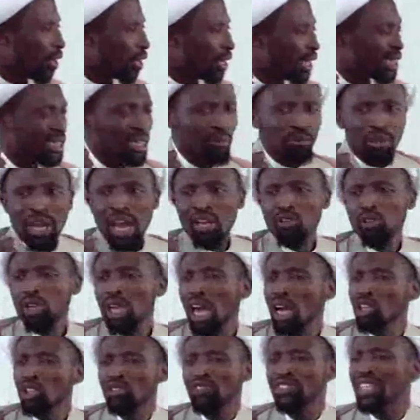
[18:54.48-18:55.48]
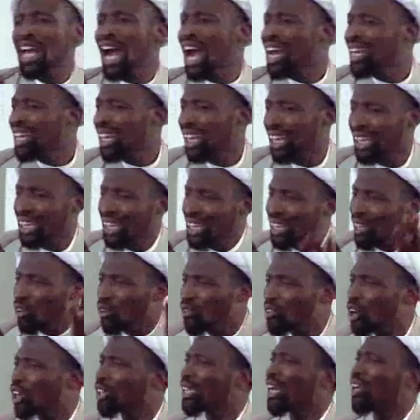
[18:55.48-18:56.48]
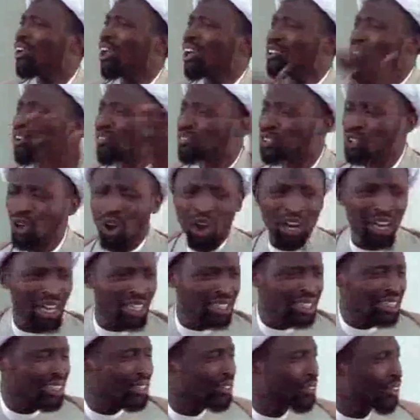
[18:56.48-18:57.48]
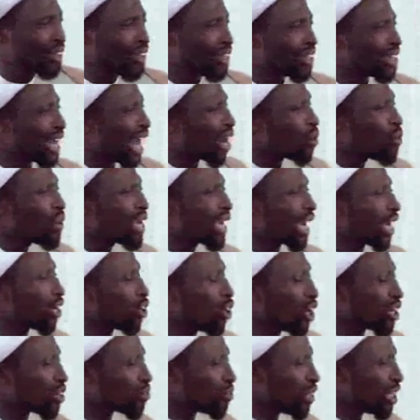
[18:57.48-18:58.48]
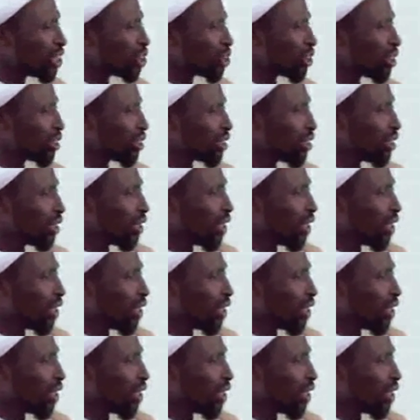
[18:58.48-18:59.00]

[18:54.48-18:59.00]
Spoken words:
The same Ayatollah Sani got a lot of scholars that we cannot mention.